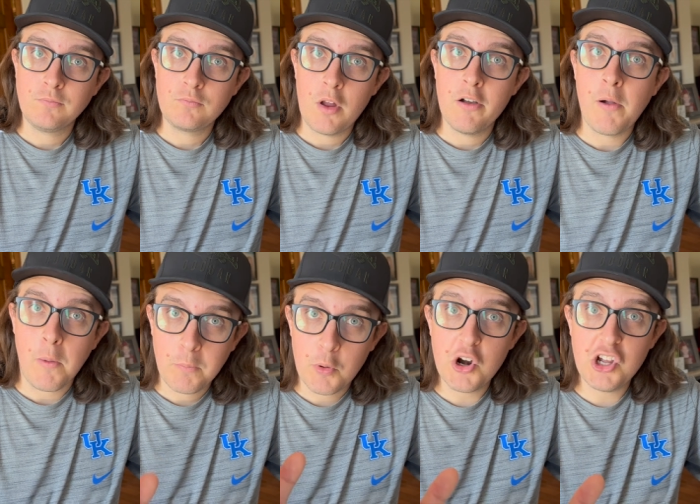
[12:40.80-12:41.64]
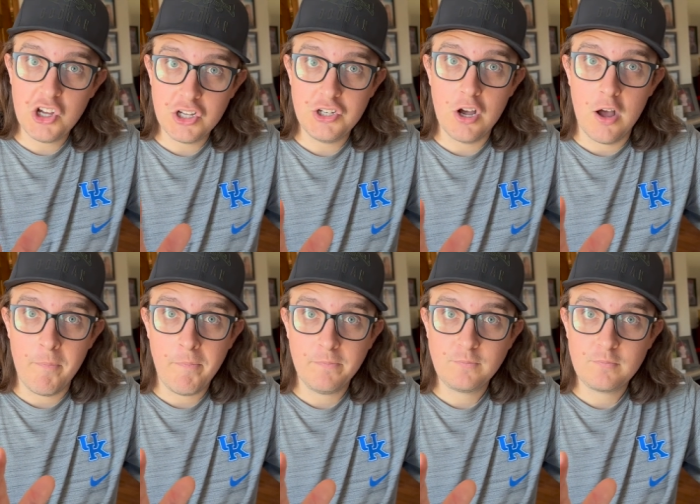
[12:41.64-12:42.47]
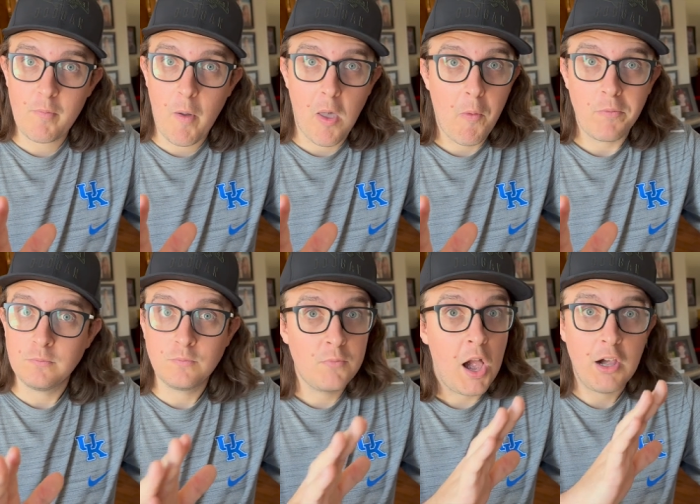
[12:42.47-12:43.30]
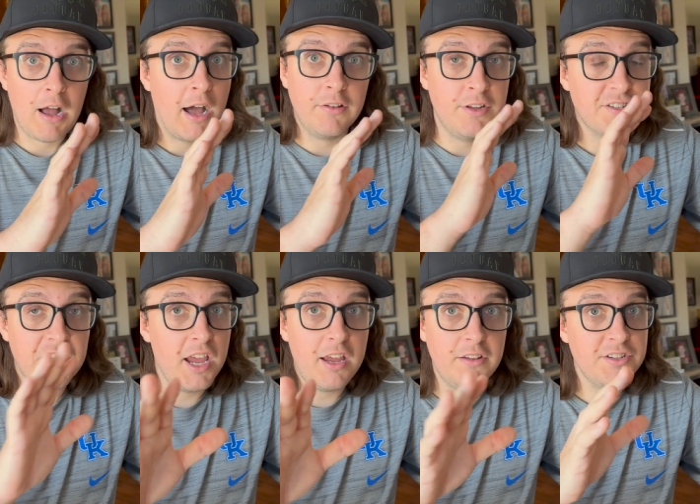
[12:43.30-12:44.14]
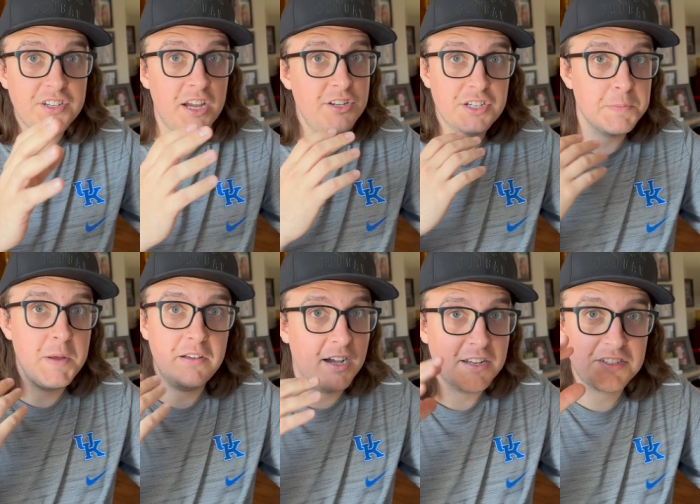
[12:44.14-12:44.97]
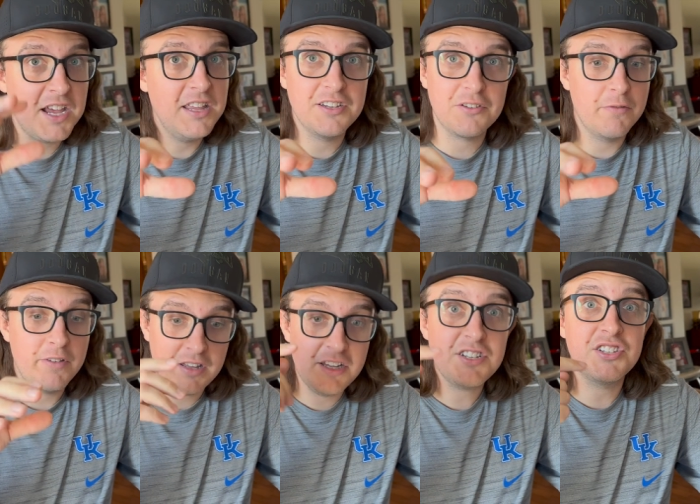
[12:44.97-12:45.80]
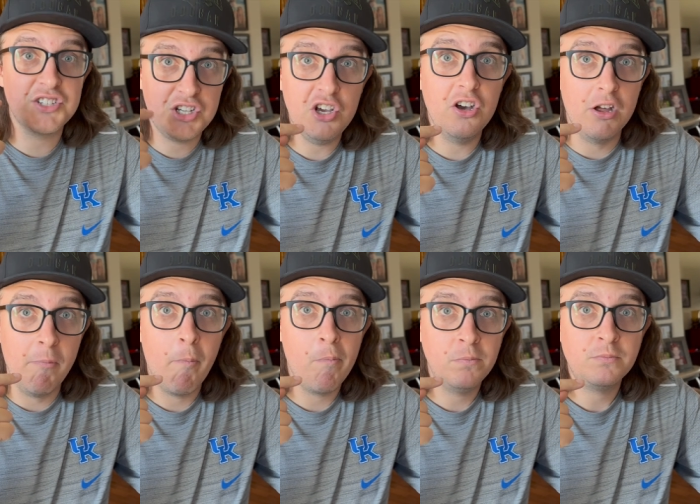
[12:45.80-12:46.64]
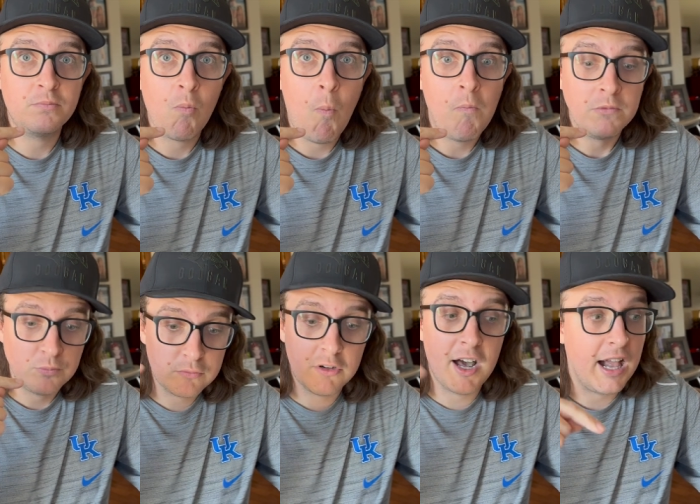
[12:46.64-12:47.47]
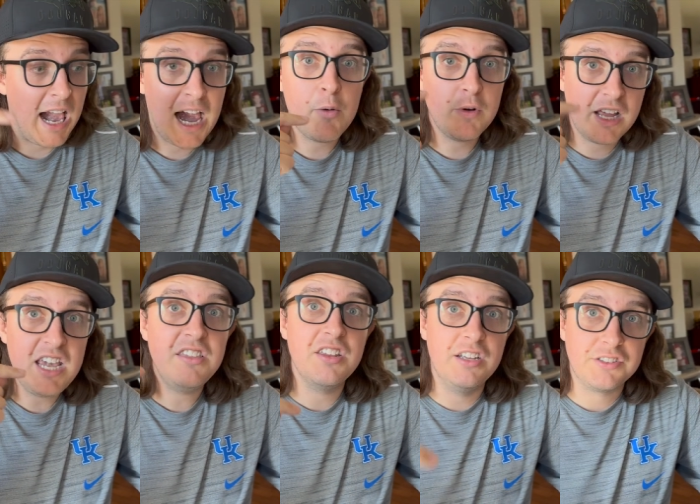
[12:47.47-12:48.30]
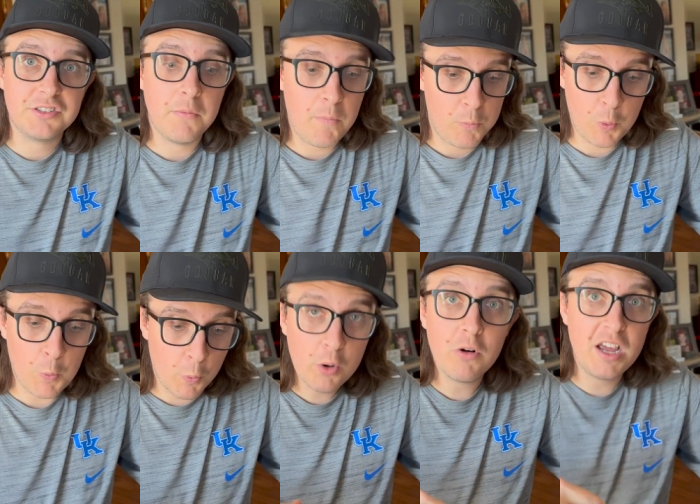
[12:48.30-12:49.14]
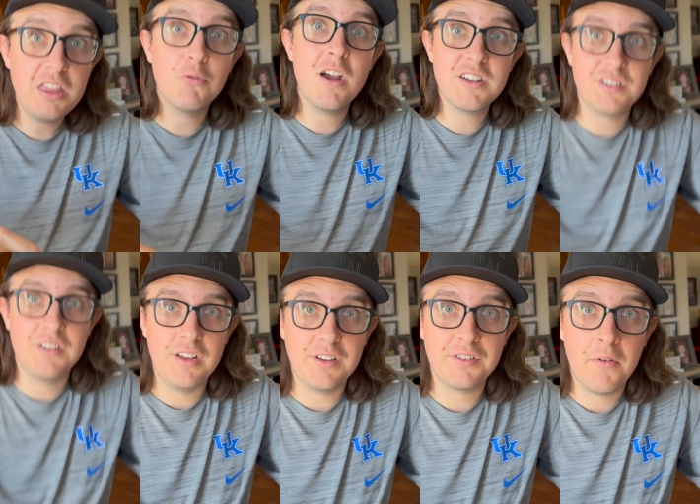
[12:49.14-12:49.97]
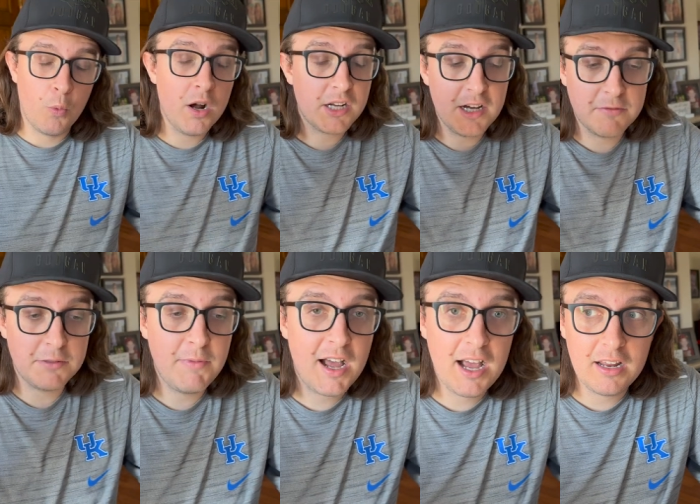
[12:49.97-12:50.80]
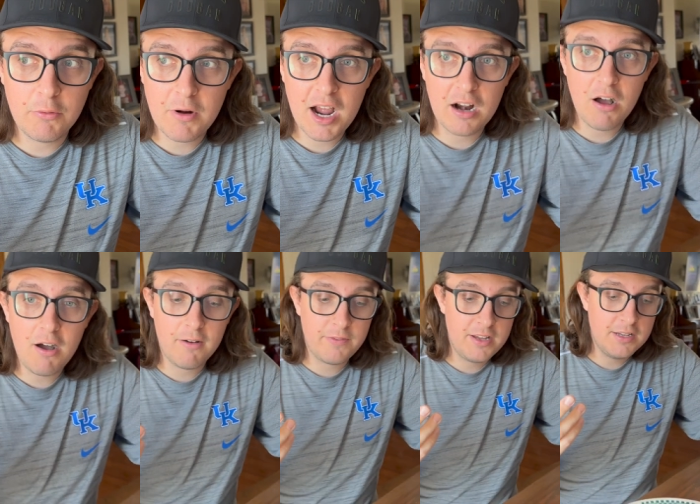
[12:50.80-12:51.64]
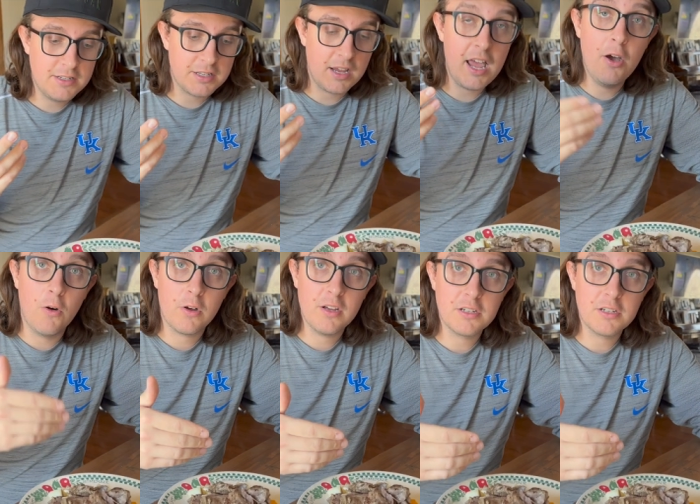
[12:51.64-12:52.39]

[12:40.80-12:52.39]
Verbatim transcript: Good. Pretty good, John. good. I, this ain't this ain't just me like saying this on. This is good. Like I would eat this. We're we're gonna eat the rest of this. What comes to mind right off is elk.